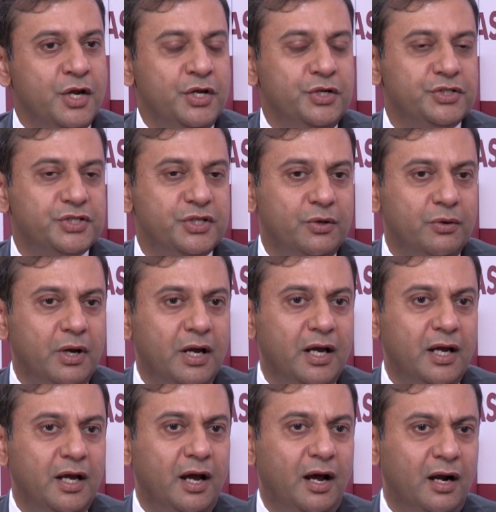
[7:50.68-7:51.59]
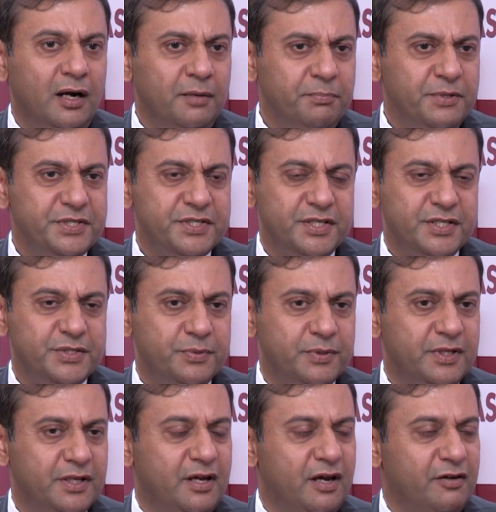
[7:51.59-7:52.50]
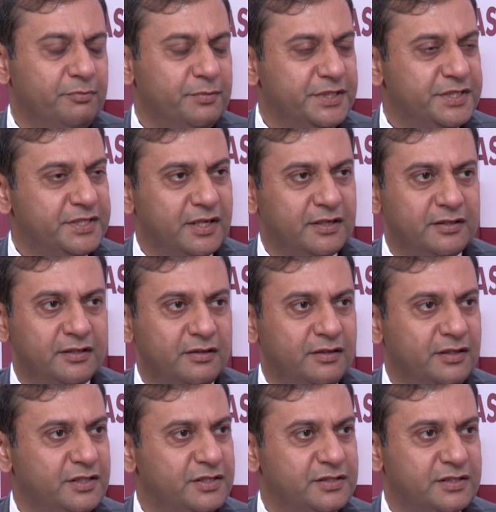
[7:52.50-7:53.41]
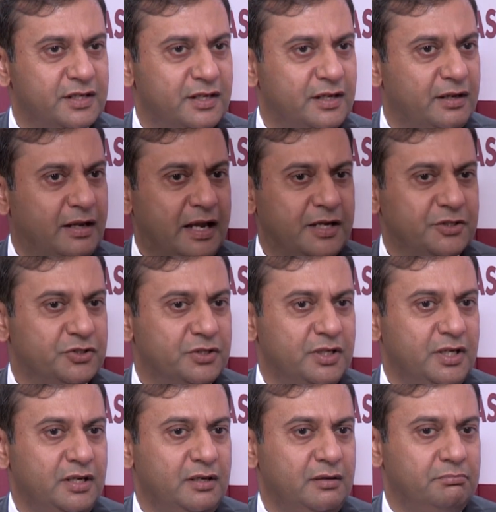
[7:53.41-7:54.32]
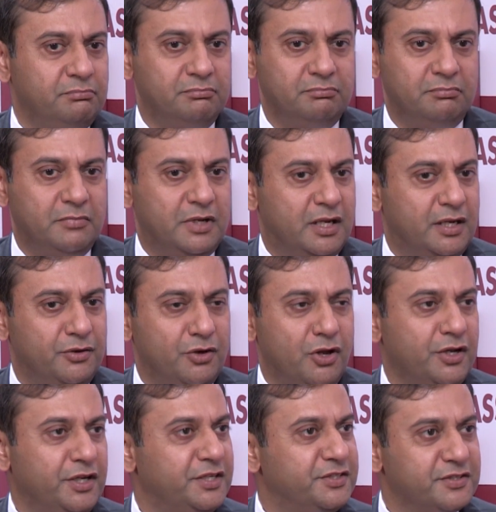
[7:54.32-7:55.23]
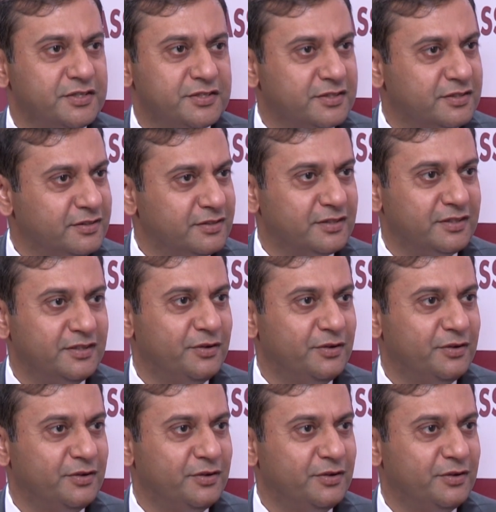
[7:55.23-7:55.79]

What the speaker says: So our business with the government sector is actually non-existent.